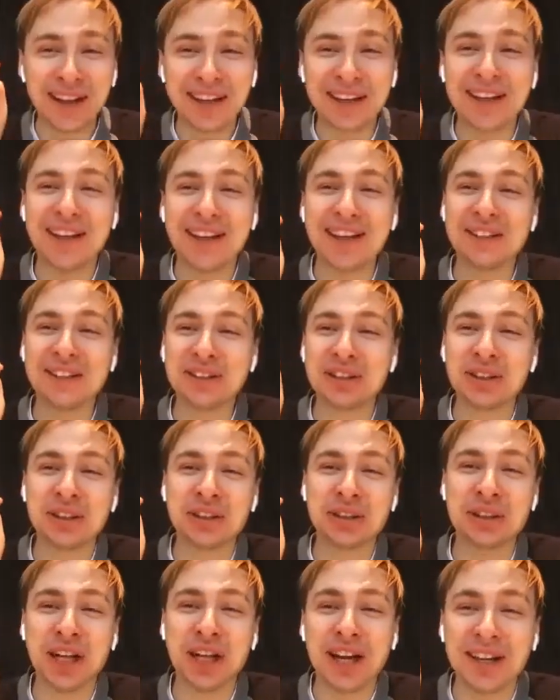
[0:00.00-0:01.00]
Jacques
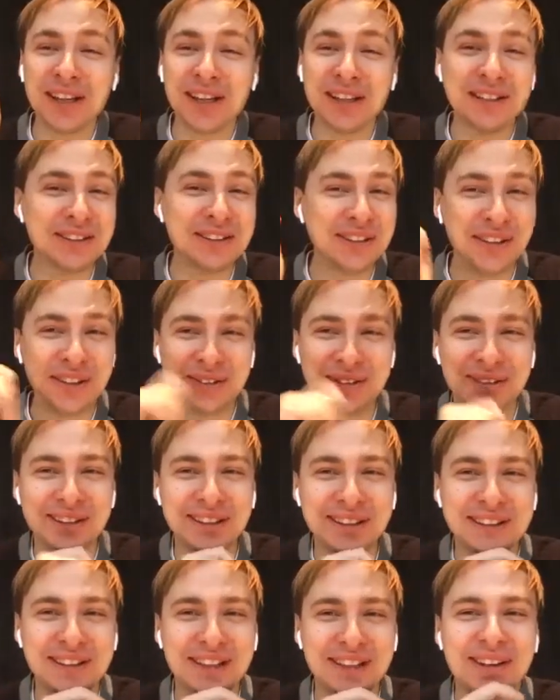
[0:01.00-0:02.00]
is
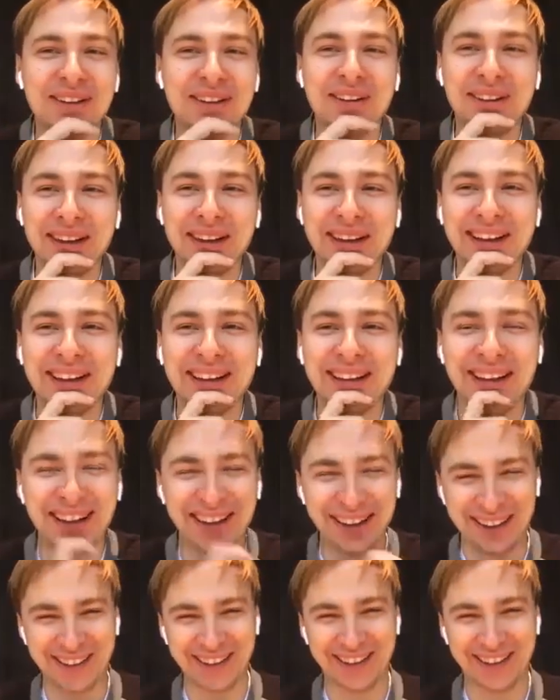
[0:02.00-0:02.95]
not really Jacques. Okay.